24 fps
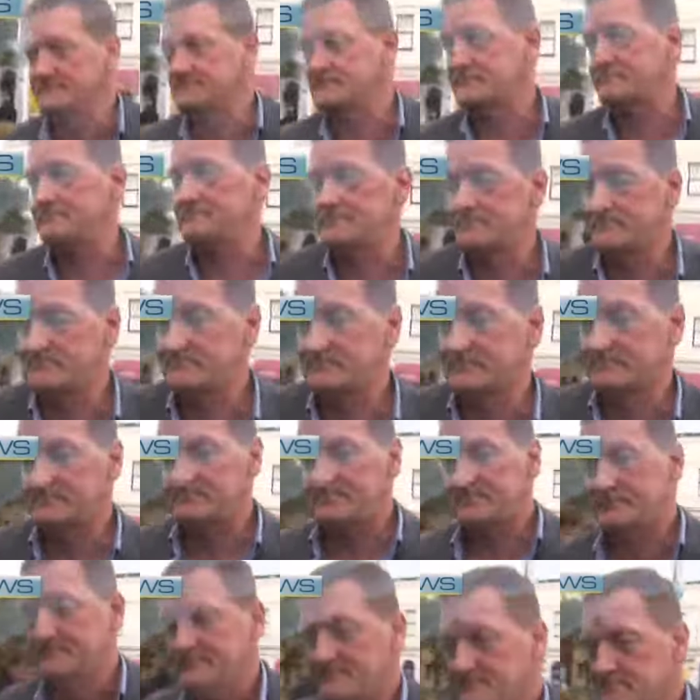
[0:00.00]
mobile
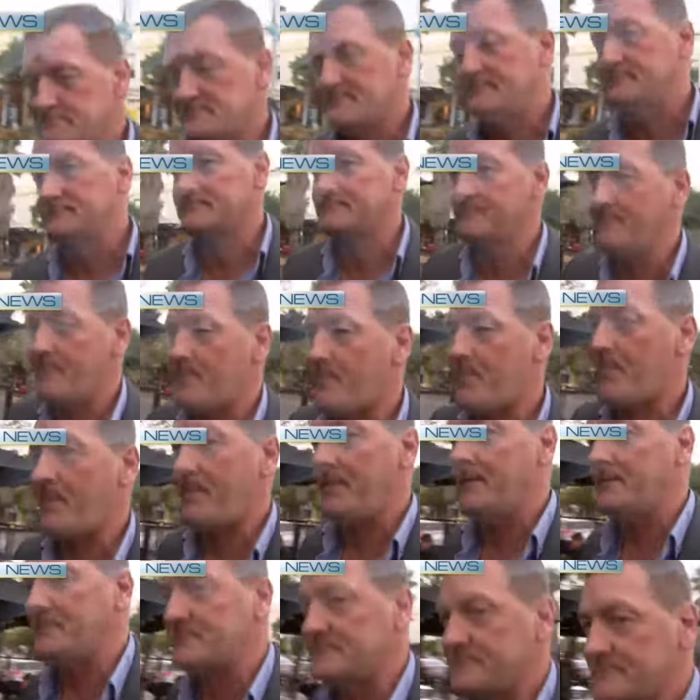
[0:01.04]
phone. And
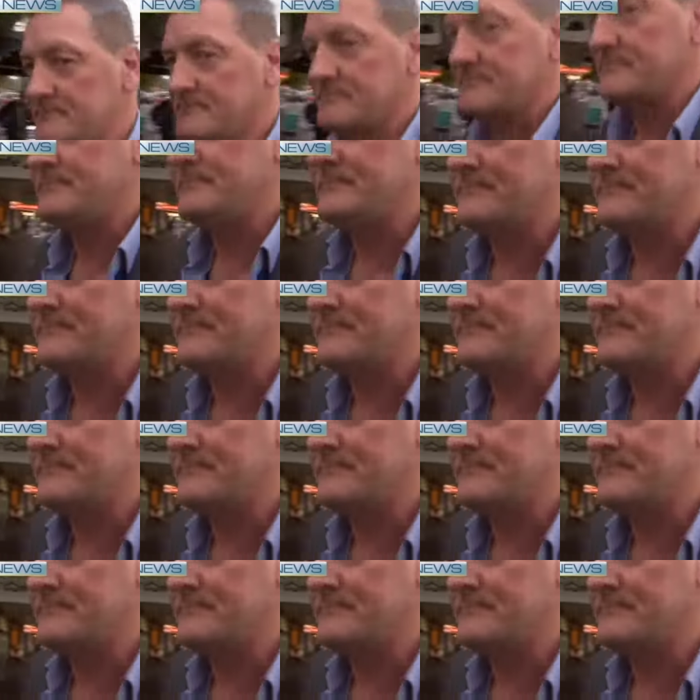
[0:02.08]
well, this is how